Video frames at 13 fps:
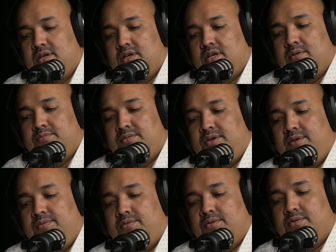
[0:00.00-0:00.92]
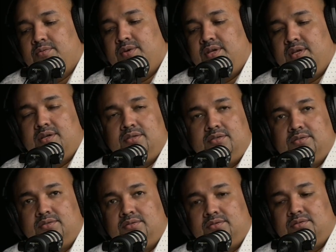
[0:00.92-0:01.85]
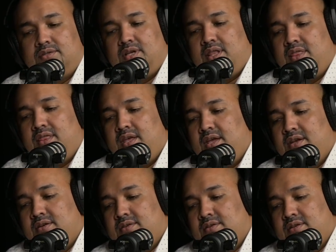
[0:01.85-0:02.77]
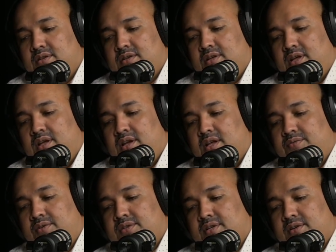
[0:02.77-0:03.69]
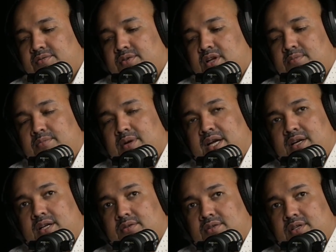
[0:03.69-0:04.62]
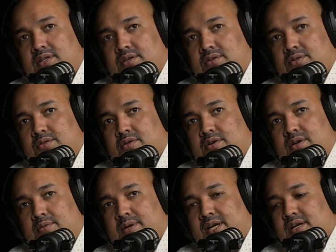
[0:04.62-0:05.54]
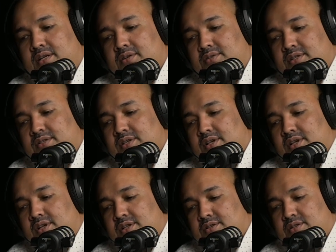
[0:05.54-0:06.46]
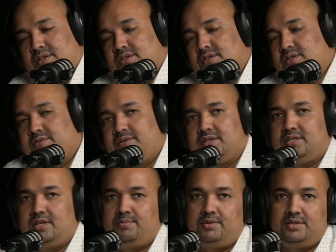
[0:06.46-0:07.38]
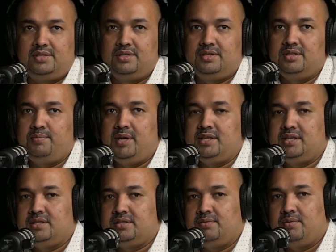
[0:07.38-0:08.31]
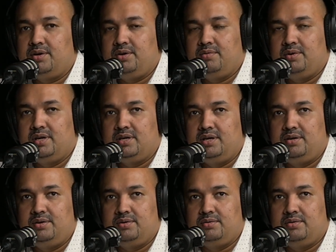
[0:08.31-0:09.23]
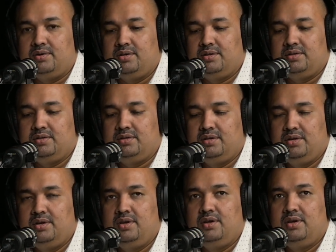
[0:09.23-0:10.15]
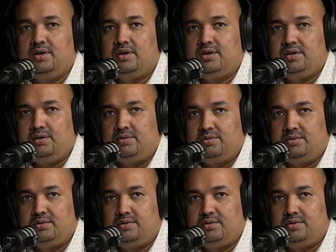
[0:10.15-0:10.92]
come 3/4 over here, and then allow yourself to come back down. No throttle back down. So this is your first approach. This is the basics of what you would learn to do on the dune.